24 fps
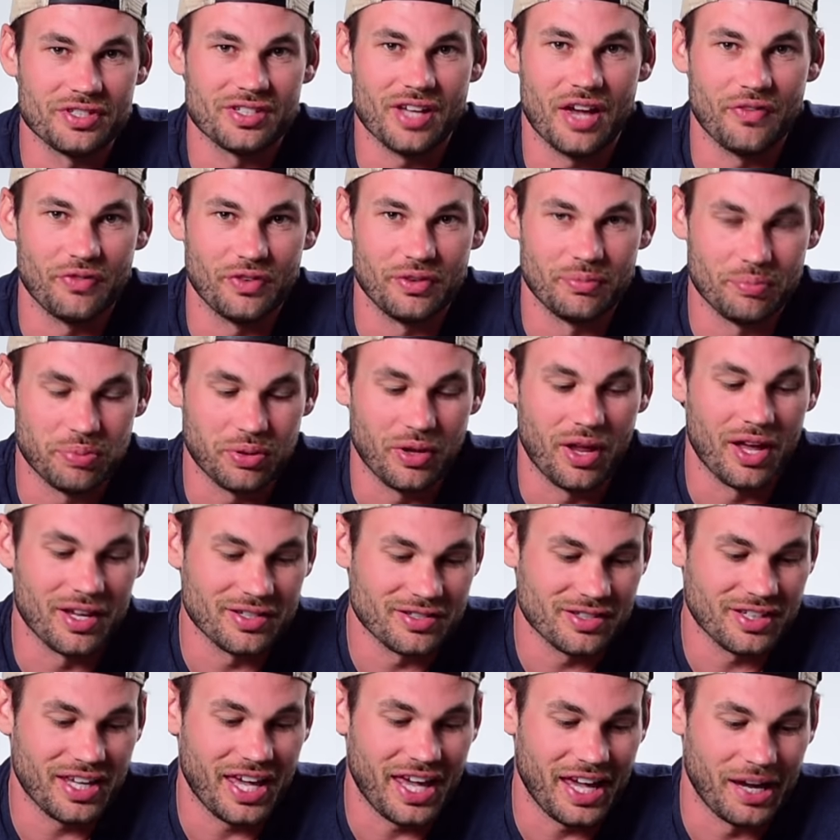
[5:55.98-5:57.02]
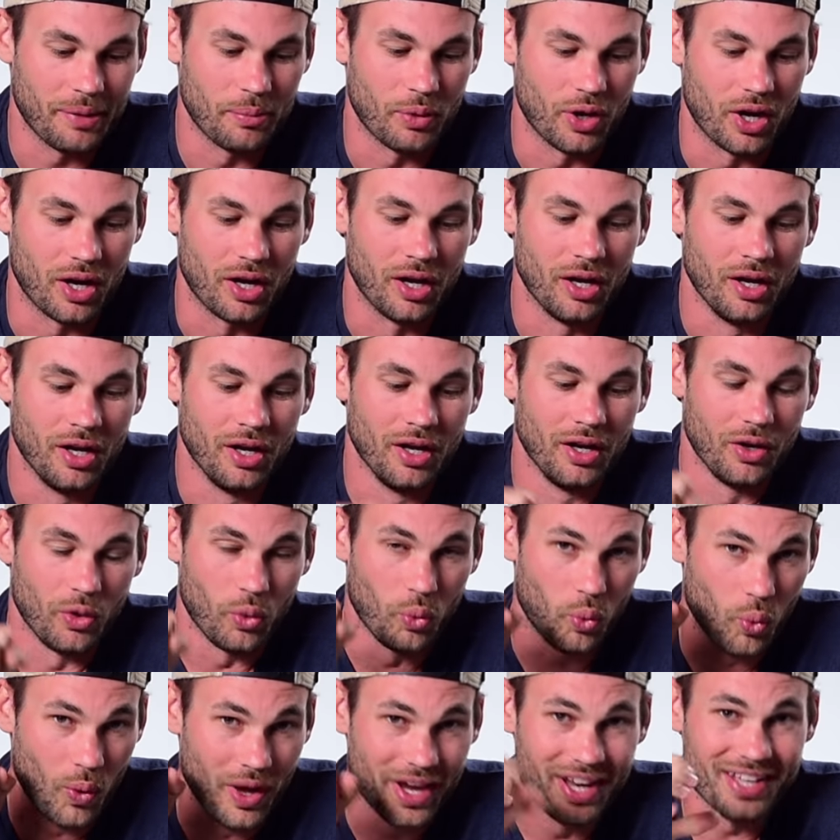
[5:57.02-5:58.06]
seven Plus camera,
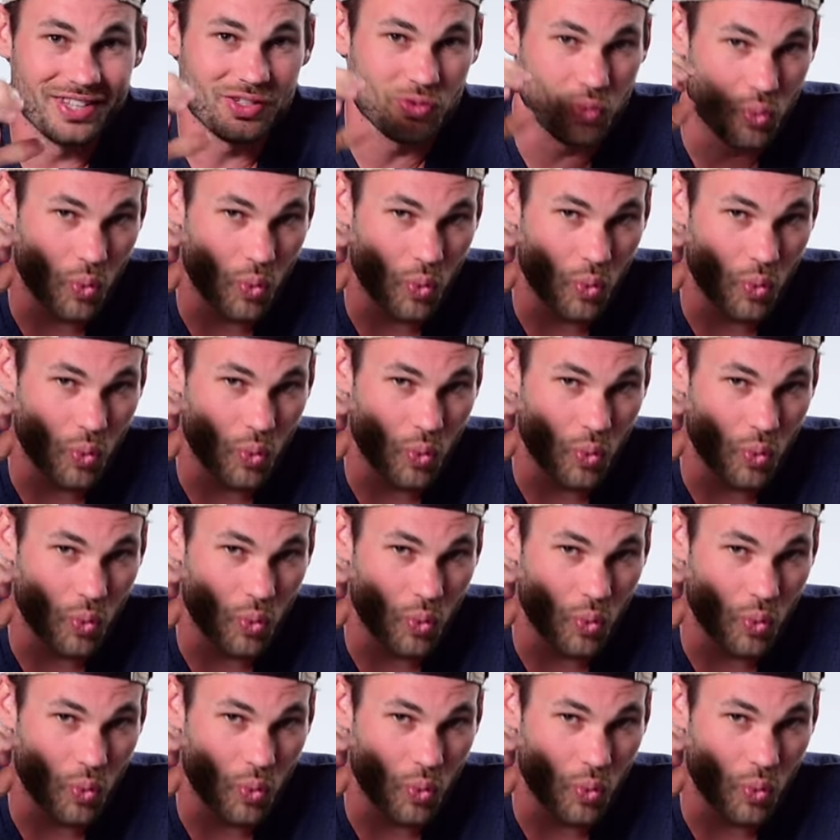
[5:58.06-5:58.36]
when it's